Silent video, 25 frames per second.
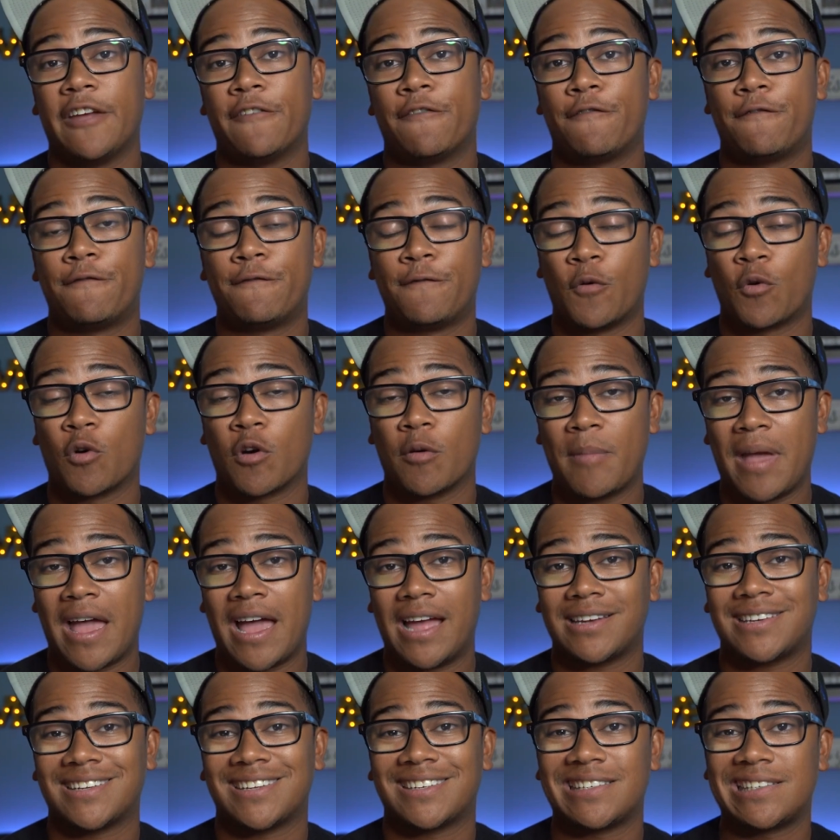a
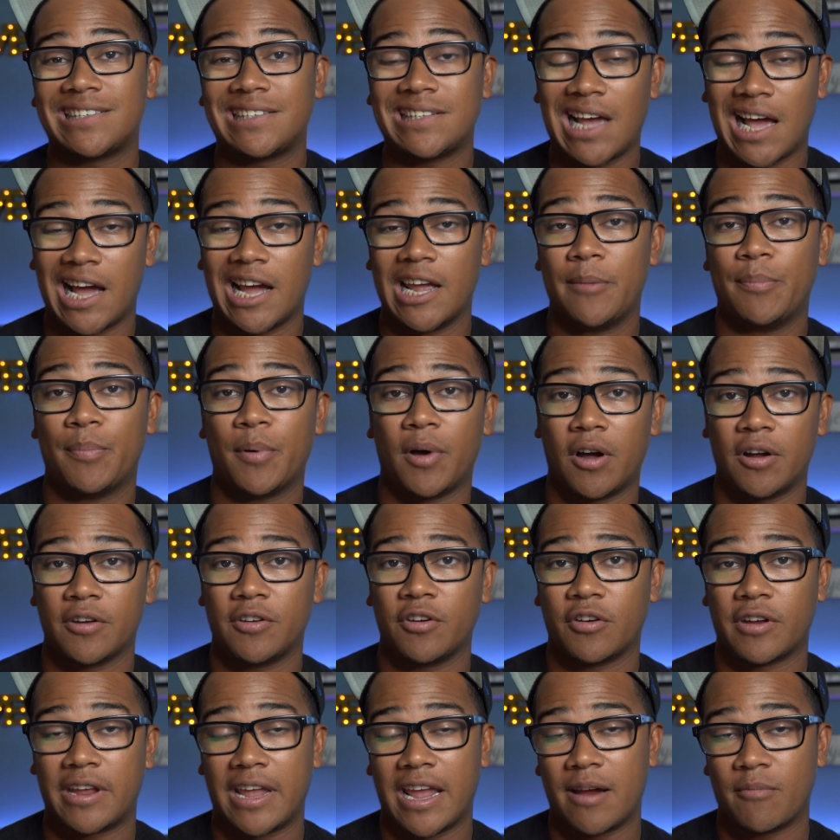format type on
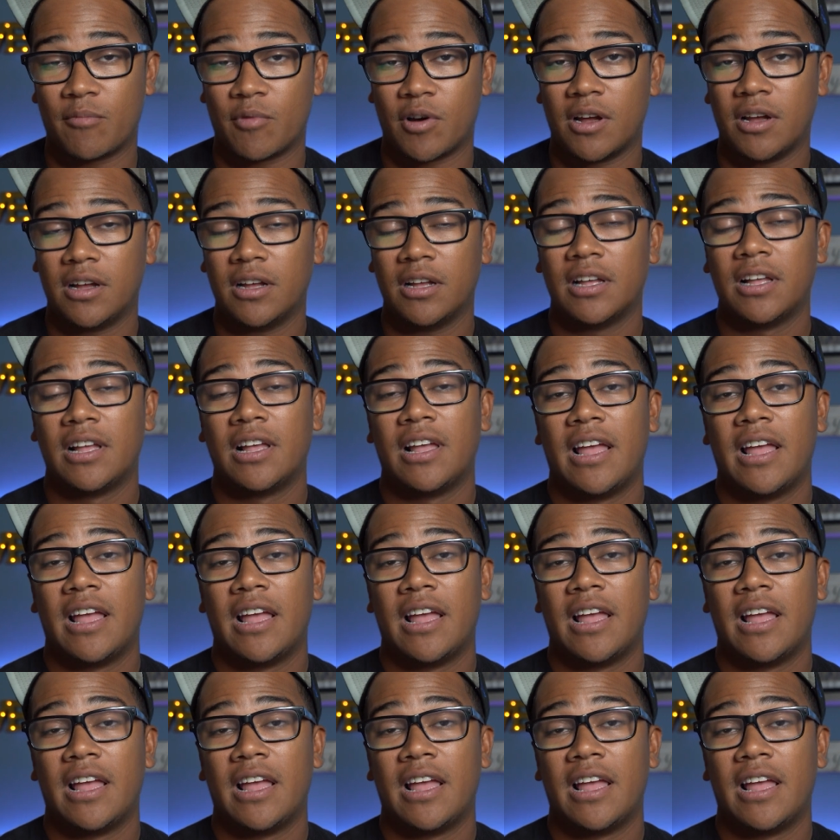your camera,